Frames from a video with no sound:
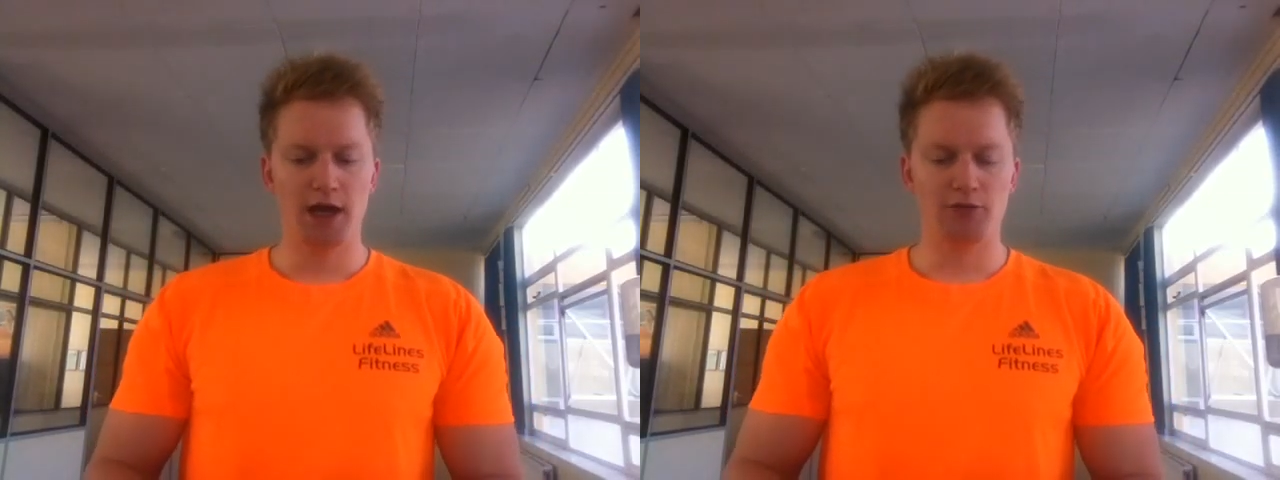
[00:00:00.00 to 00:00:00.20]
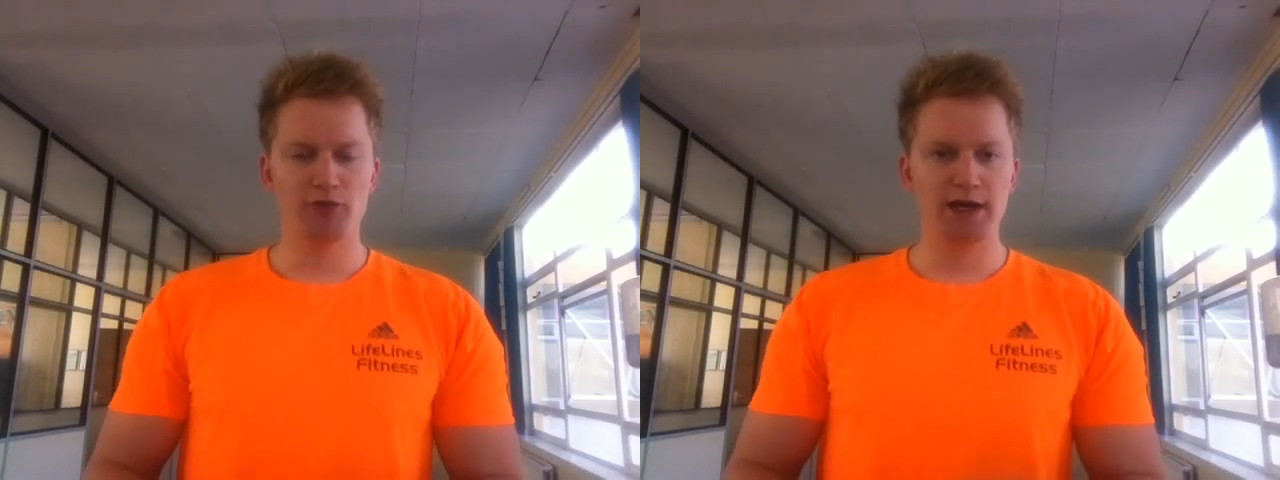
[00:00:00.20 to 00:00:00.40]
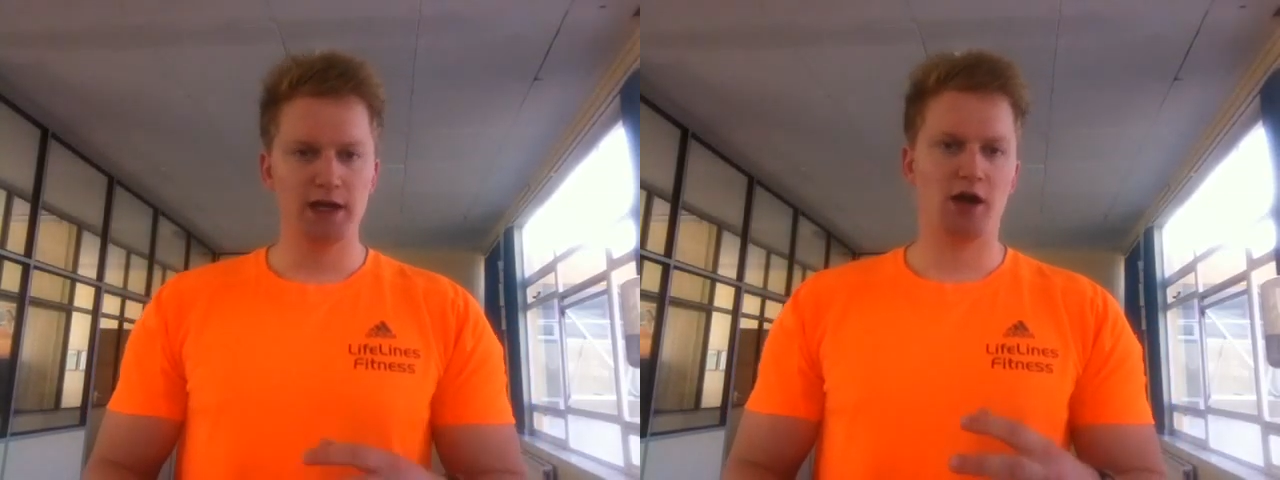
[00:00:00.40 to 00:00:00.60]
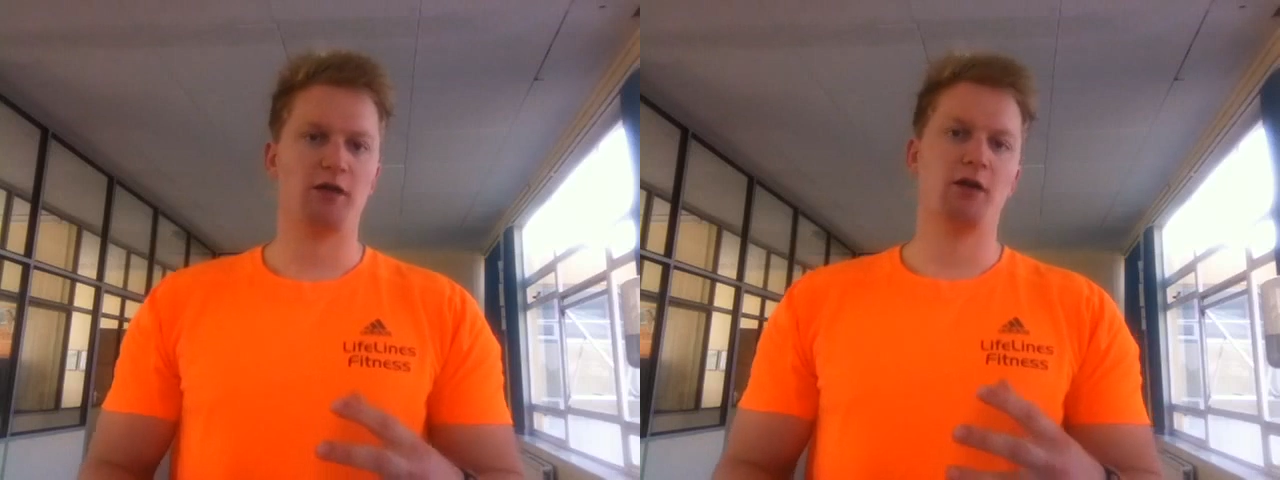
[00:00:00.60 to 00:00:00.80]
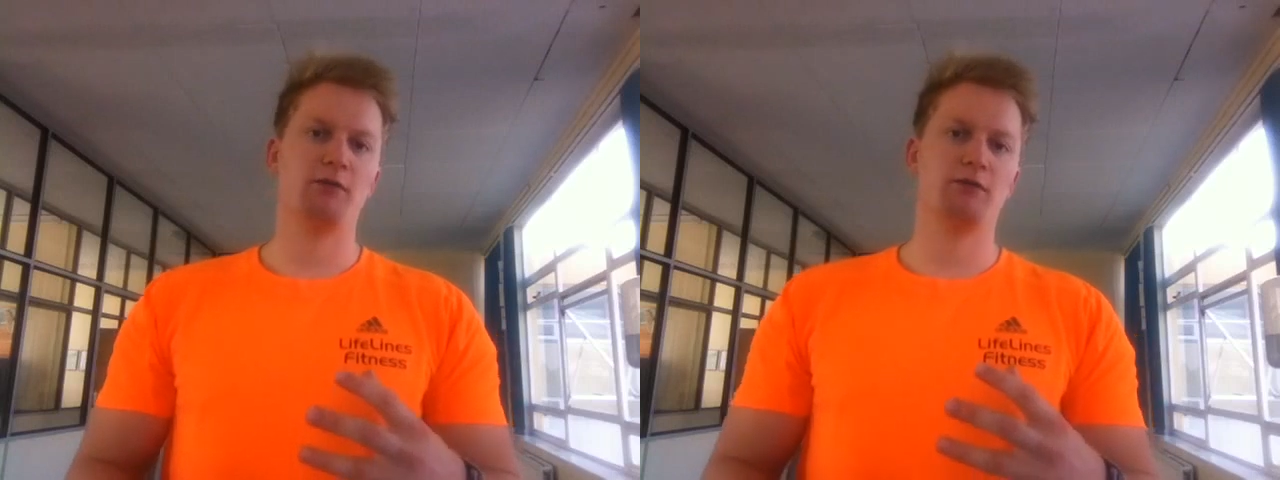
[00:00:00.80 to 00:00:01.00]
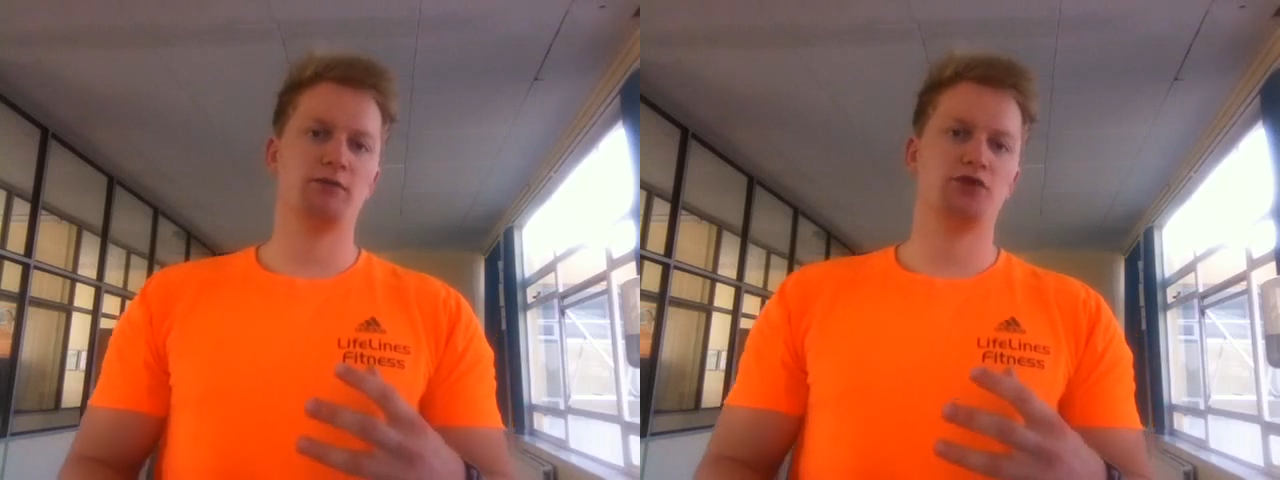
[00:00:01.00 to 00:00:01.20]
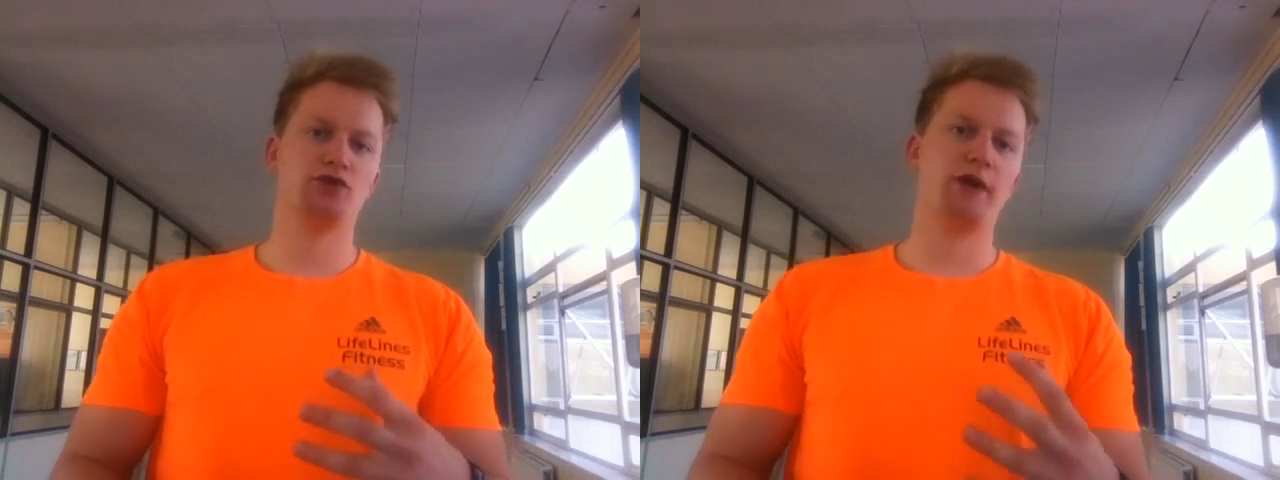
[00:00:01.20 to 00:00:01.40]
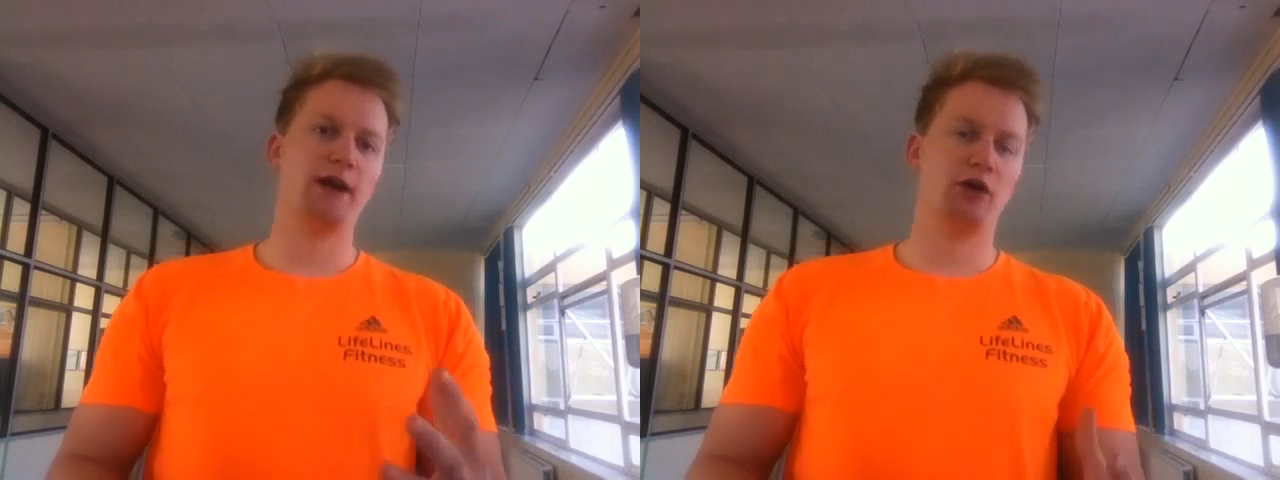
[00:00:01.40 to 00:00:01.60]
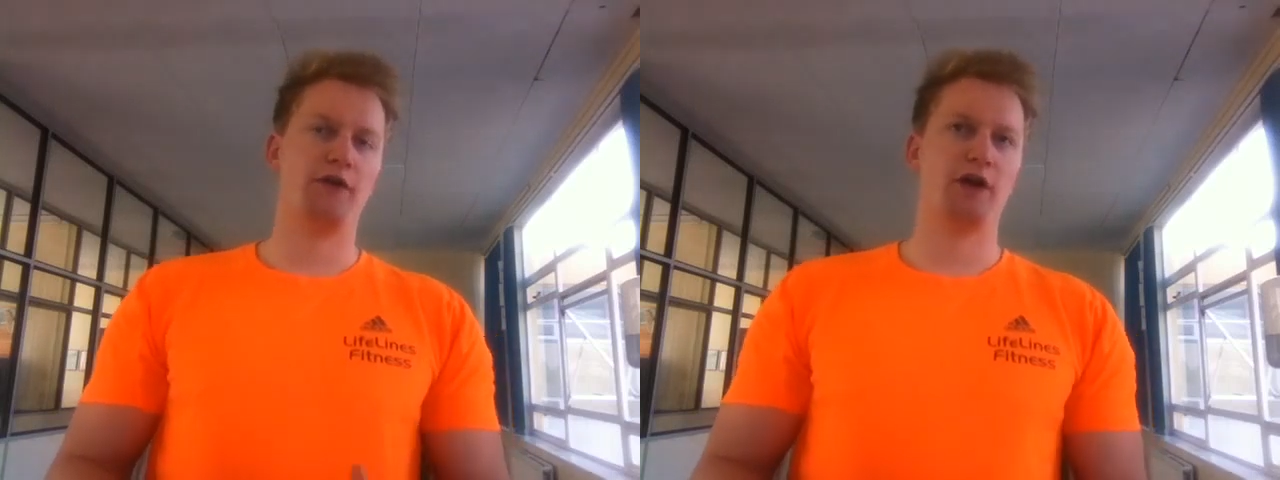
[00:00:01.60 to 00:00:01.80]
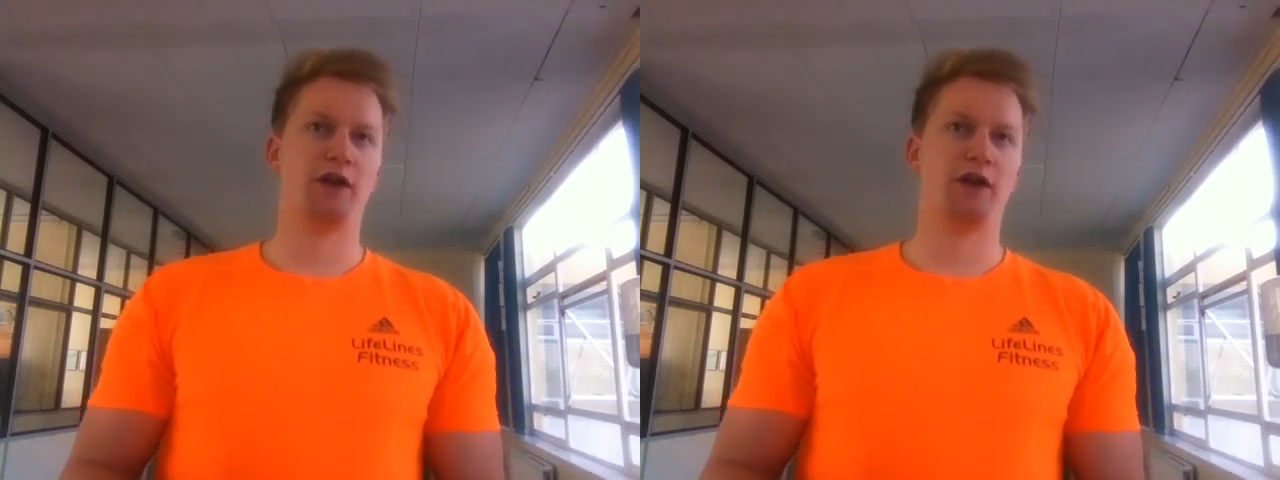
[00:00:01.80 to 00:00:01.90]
really, straight off,